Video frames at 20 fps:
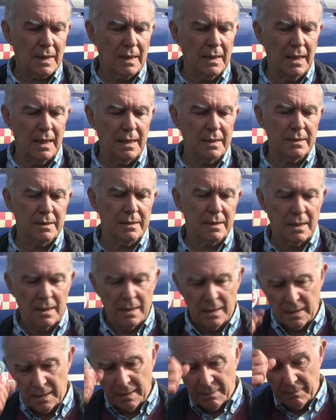And
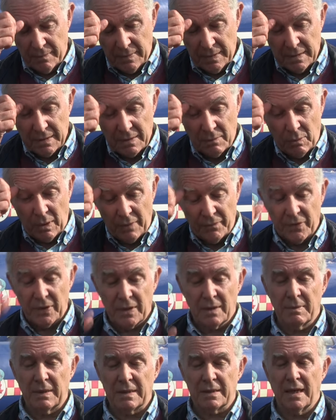the one
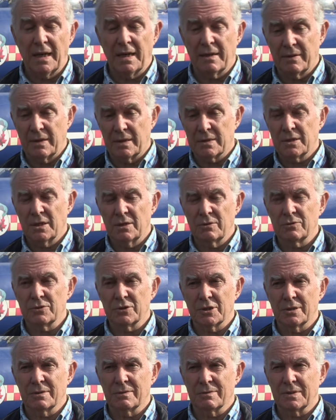thing about the Harrier I told
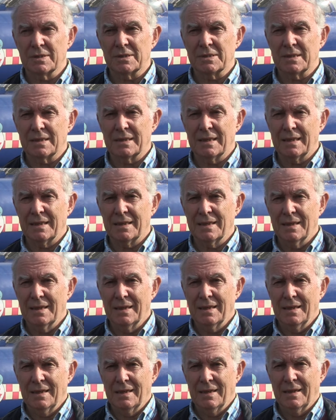you was the
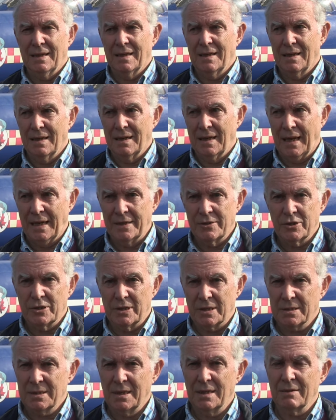engine
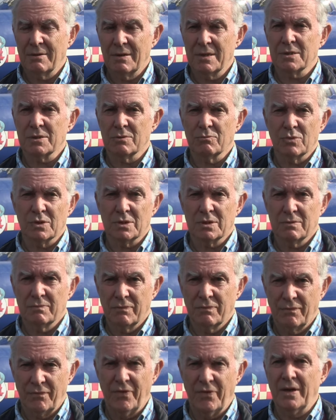acceleration was
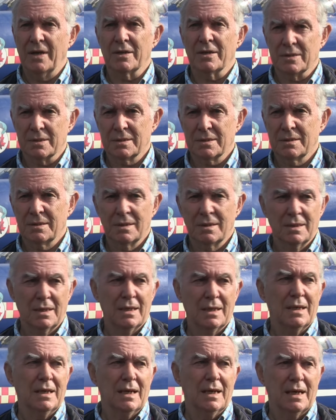fierce.
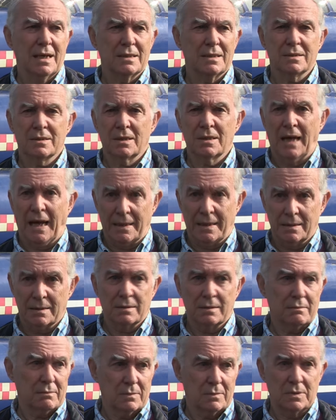And
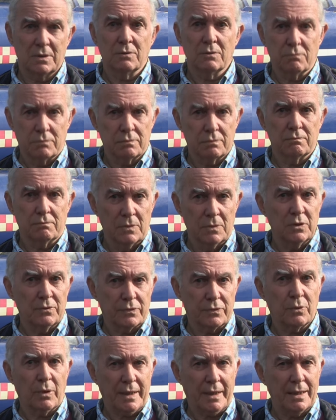you
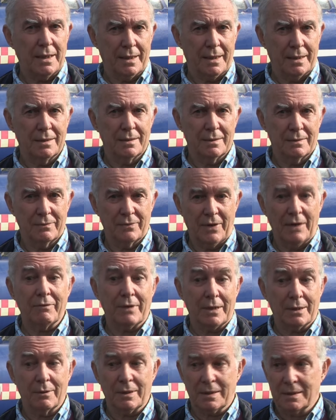moved quickly,
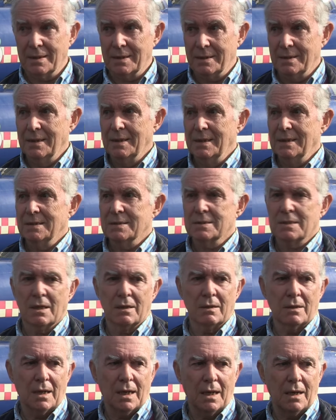very quickly.
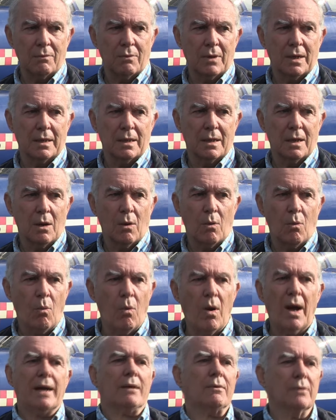So I went
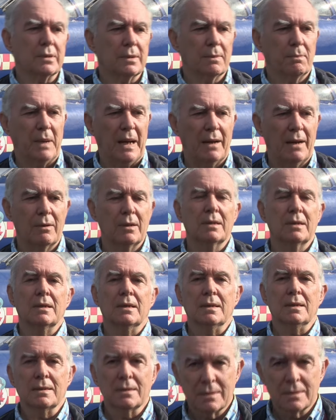whack with the power,
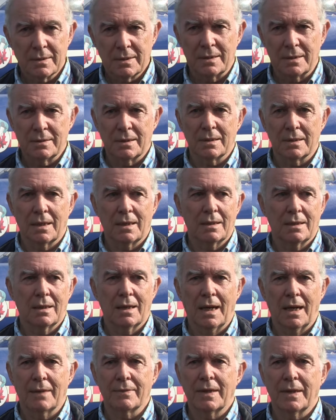thundered,
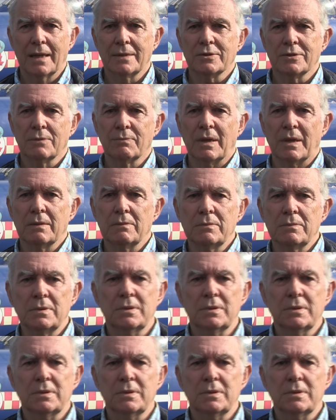and the engine went